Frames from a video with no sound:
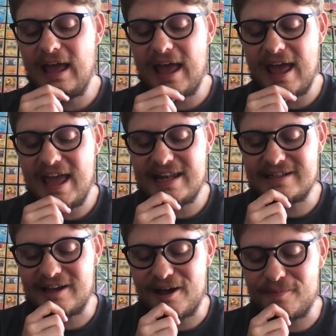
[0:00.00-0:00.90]
And,
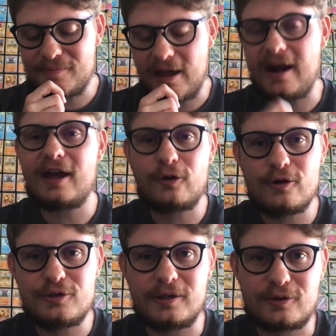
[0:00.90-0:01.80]
um, and I
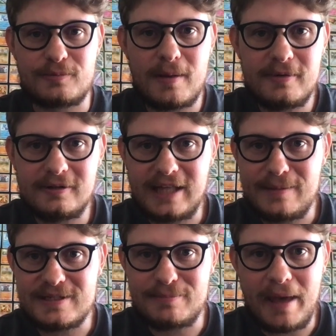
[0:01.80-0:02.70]
can't do that because my middle
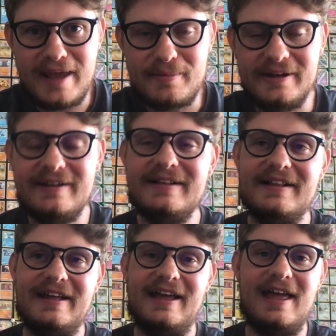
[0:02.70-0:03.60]
name is Bayman
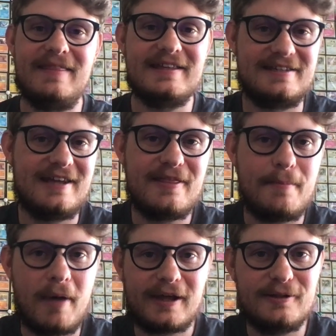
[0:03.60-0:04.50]
and there's another
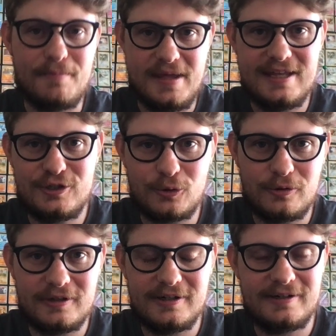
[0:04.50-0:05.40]
Michael B.
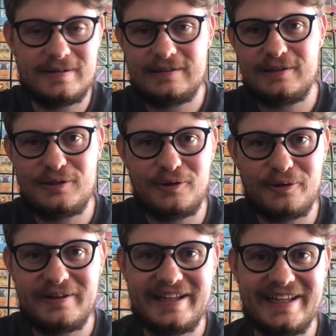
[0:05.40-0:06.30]
Jordan, you
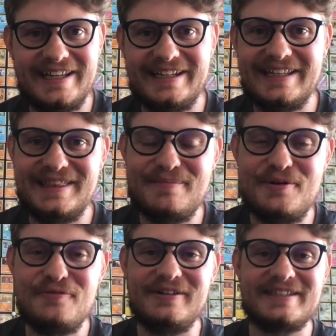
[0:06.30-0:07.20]
know, in, in the
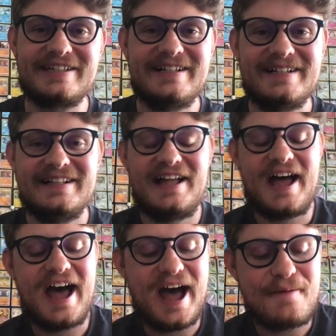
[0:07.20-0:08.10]
movies.
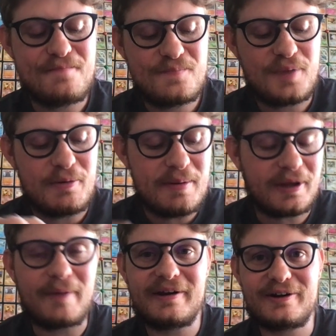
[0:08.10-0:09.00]
Um, but I remember
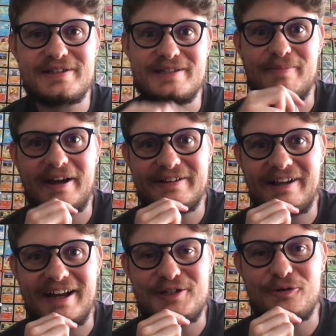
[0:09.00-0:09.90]
coming across this Michael
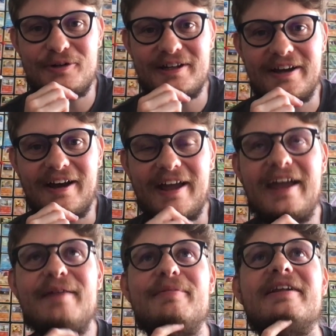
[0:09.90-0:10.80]
I. Jordan guy
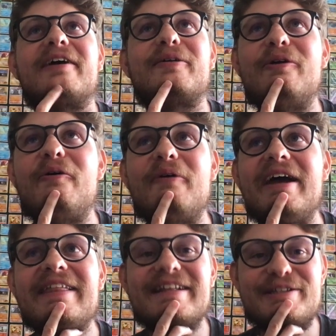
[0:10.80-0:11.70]
and being like, no
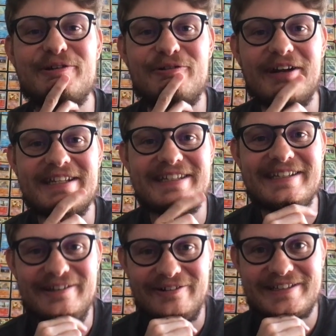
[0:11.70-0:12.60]
way, that's so crazy.
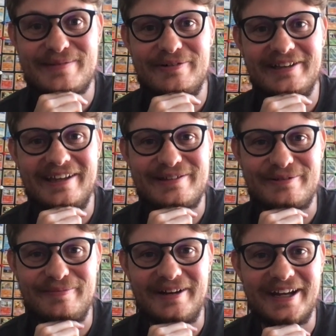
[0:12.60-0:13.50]
You know, somebody else
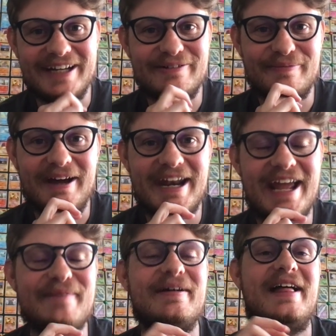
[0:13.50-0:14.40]
with my with my
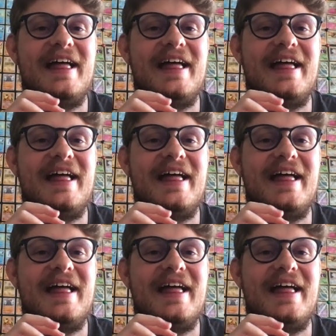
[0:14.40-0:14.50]
name.